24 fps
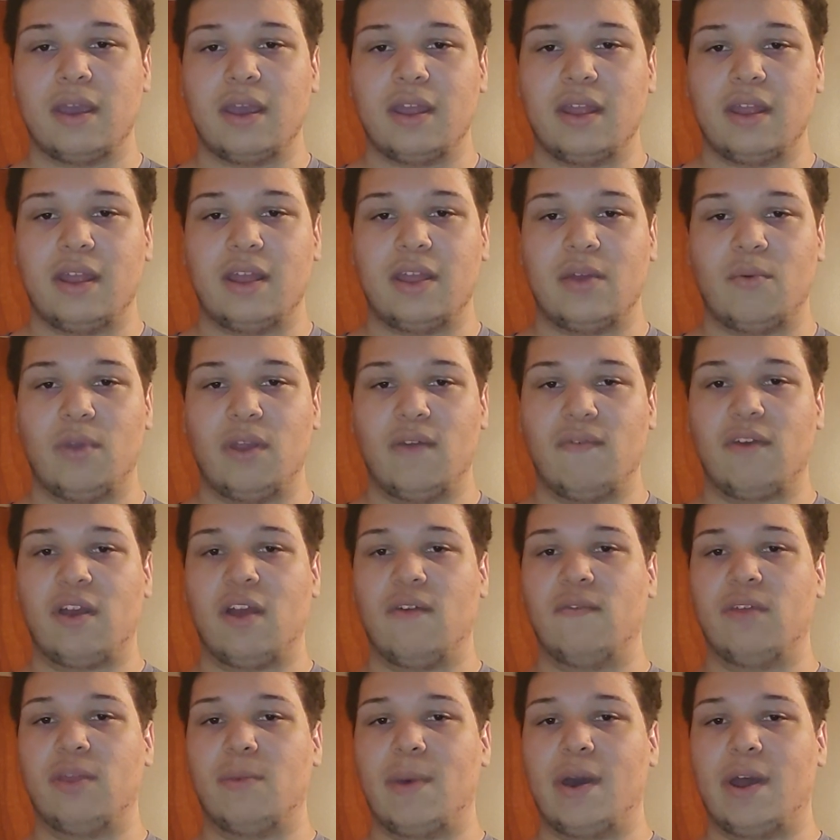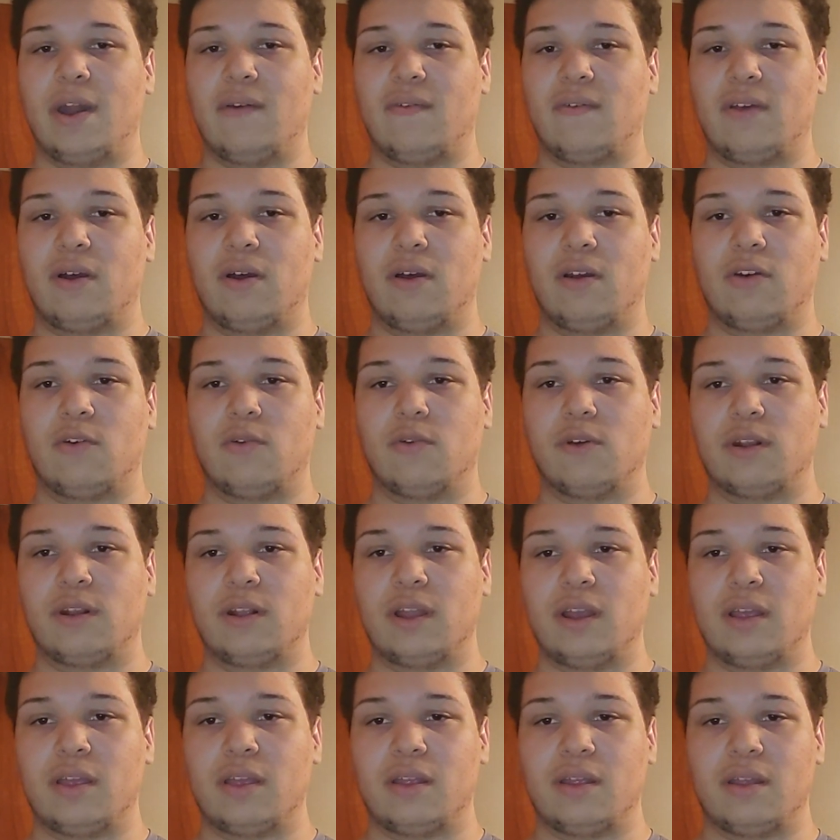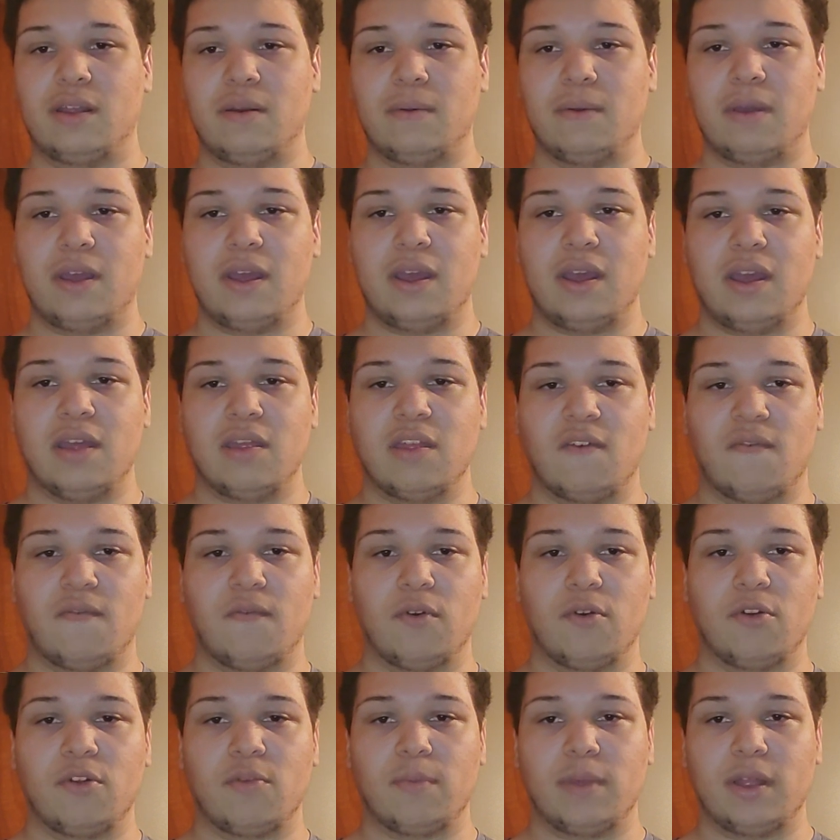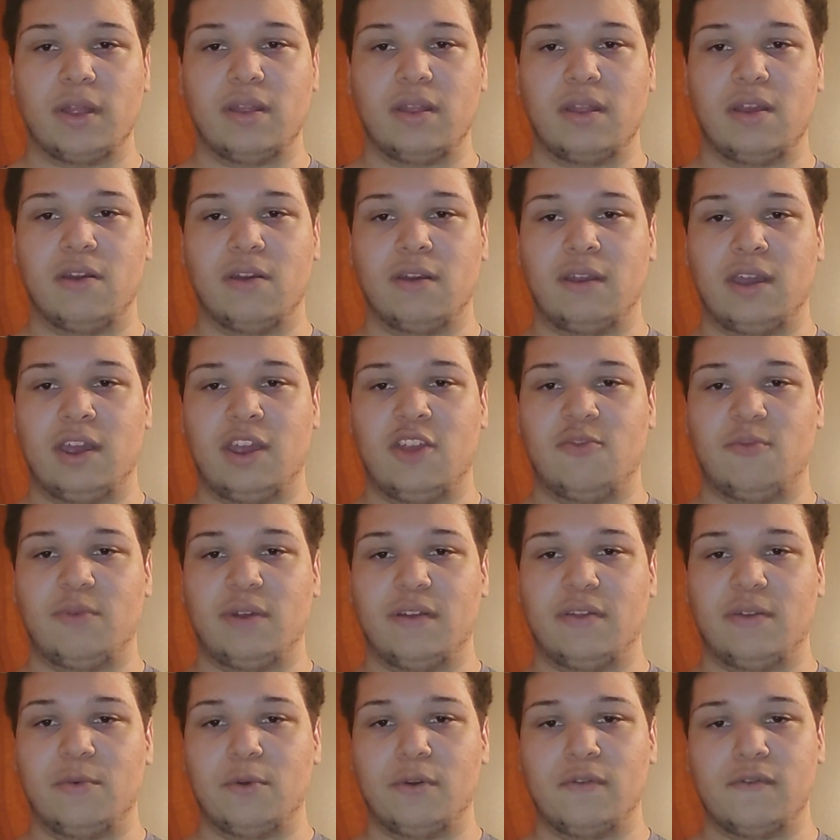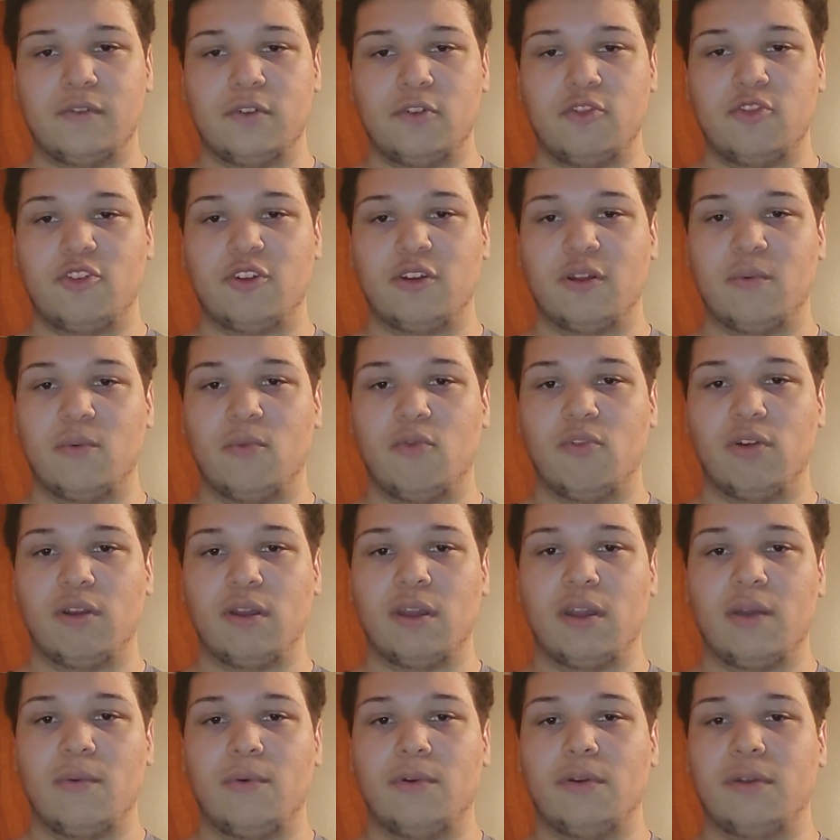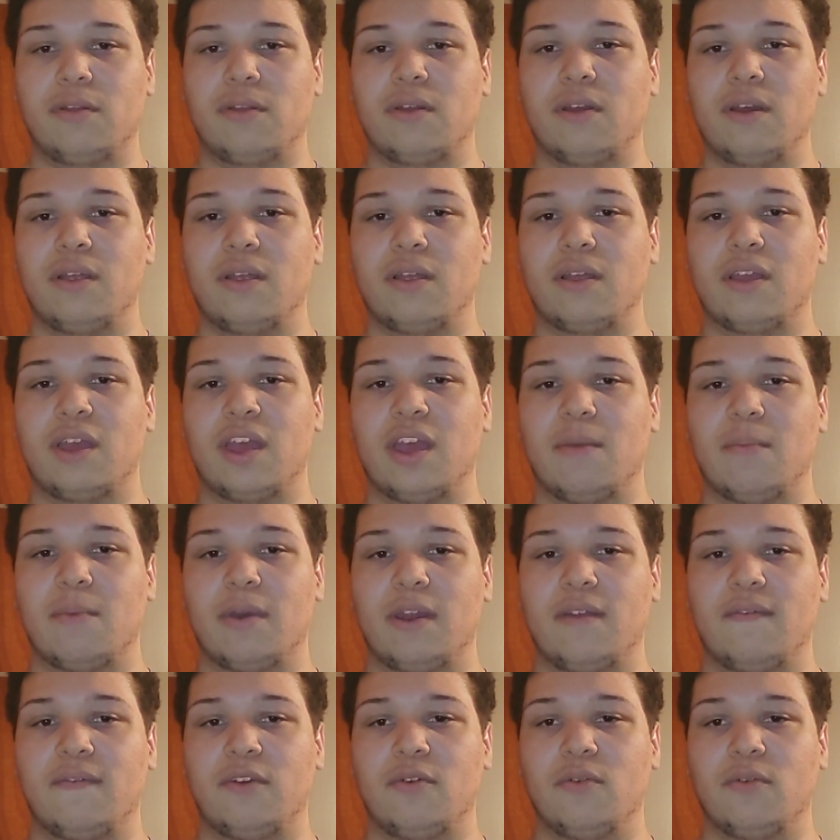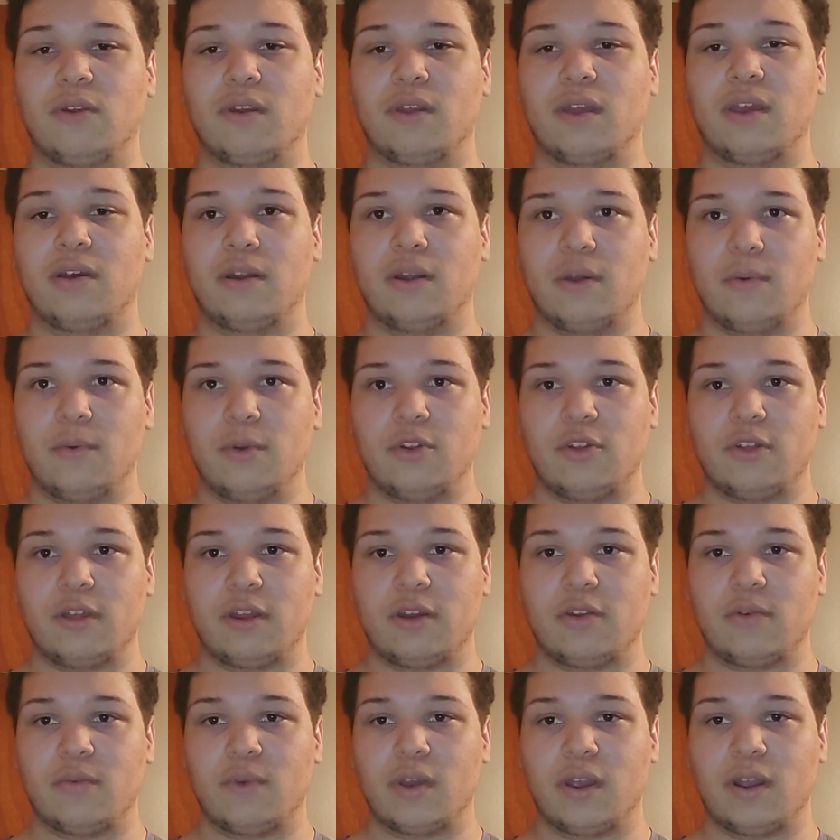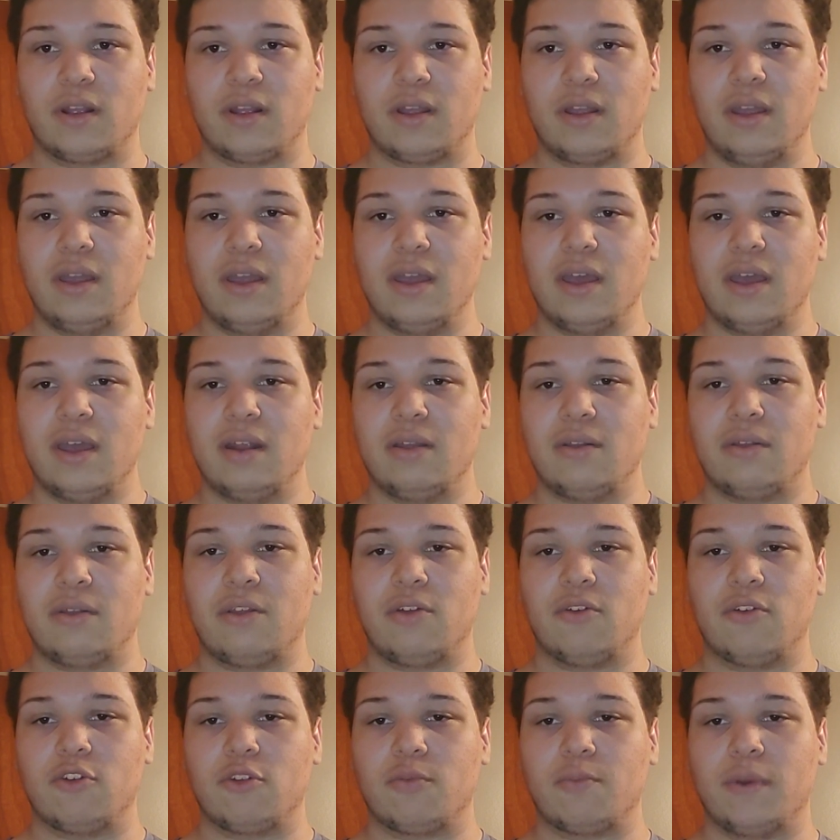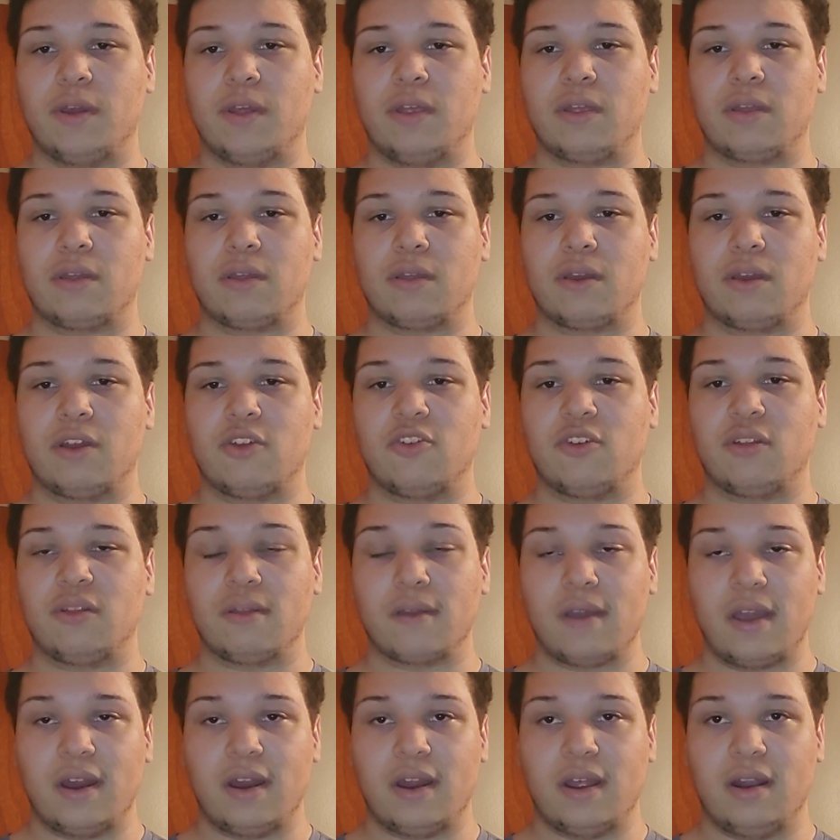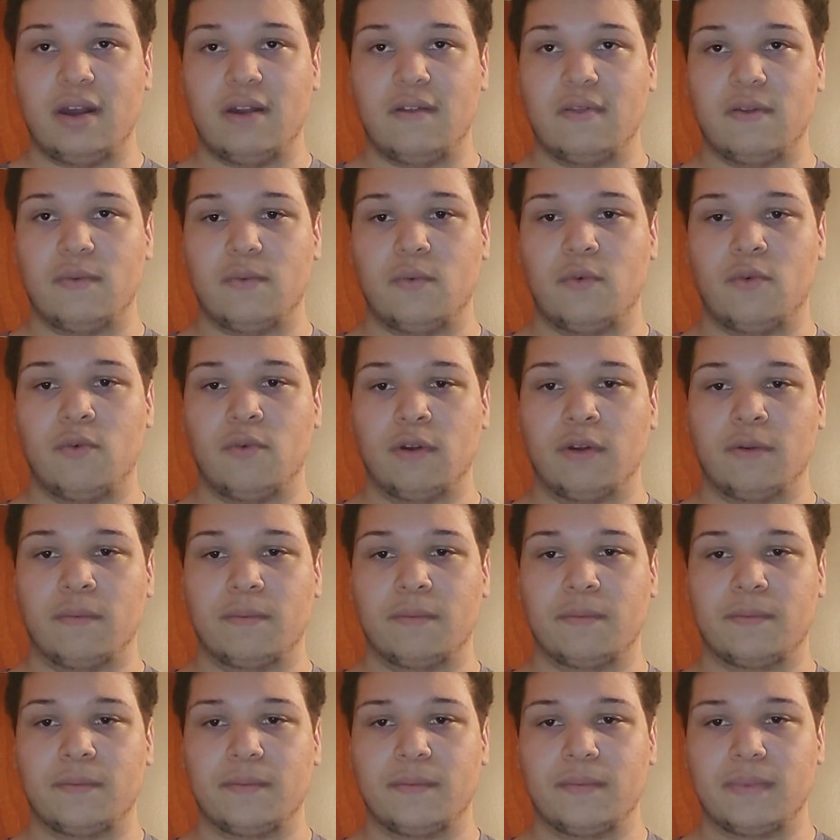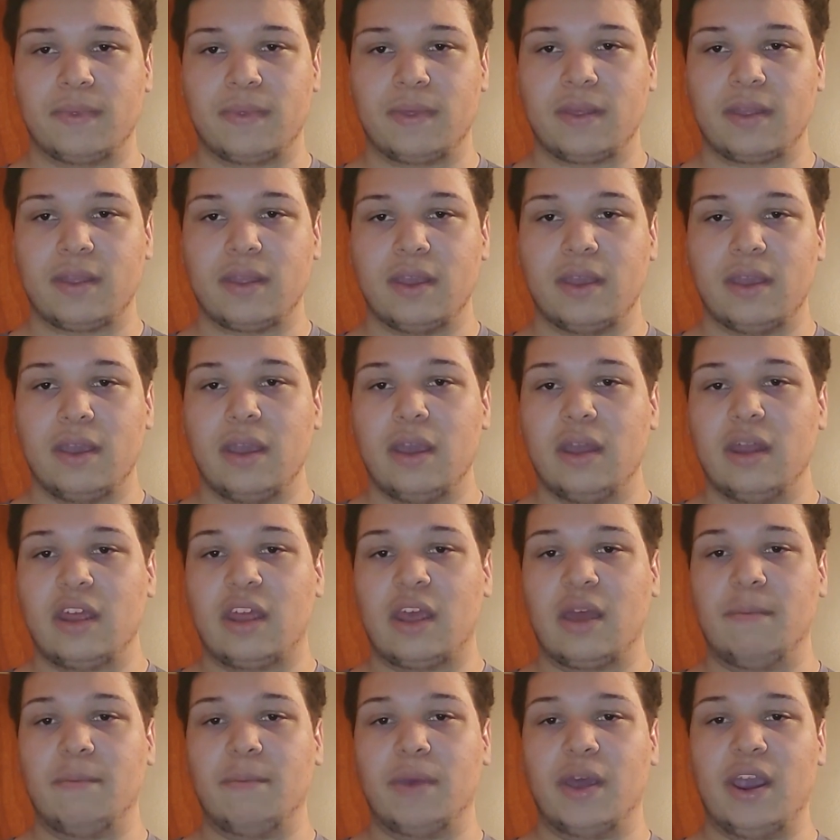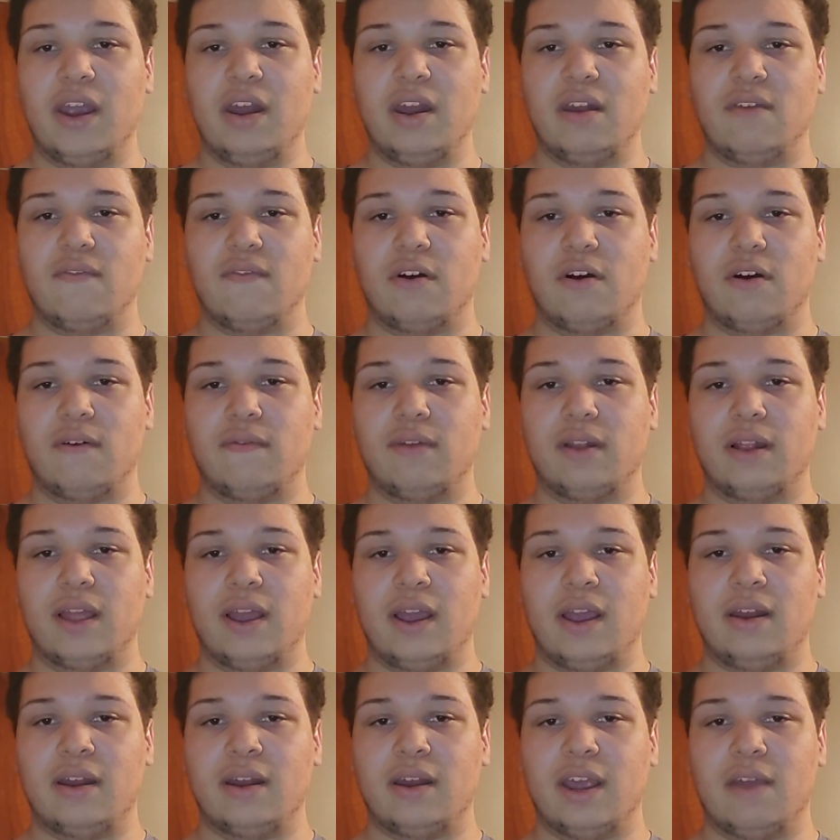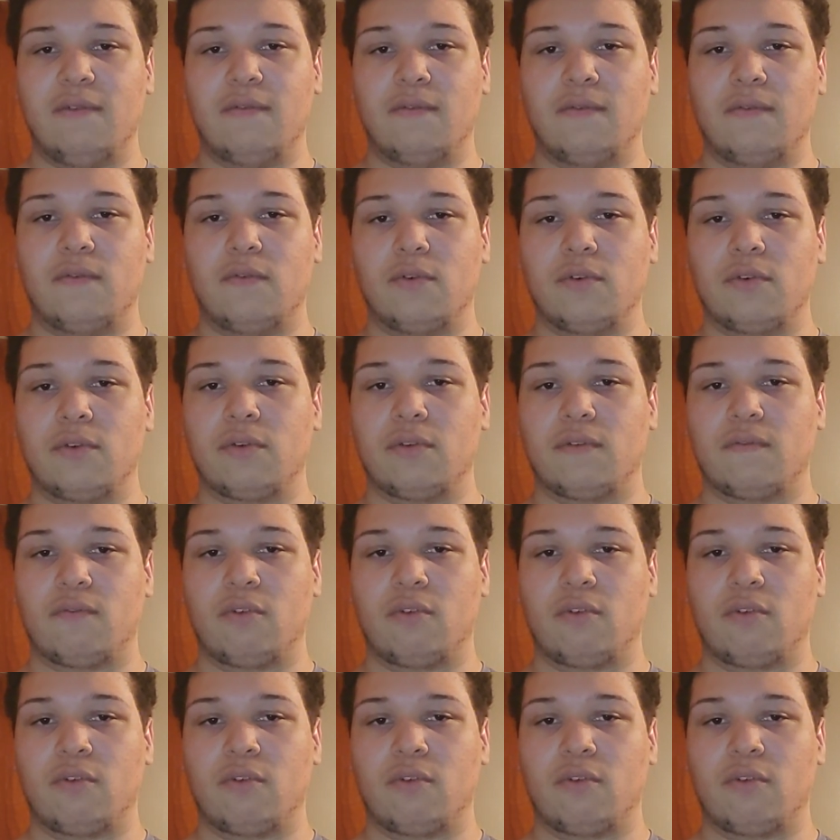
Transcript: Now that we have covered the Battle of Concord and Lexington, the first military engagement of the Revolutionary War, we'll discuss the campaign of Yorktown, which led directly to serious peace discussions and the end of the war. The campaign involved the land and naval forces of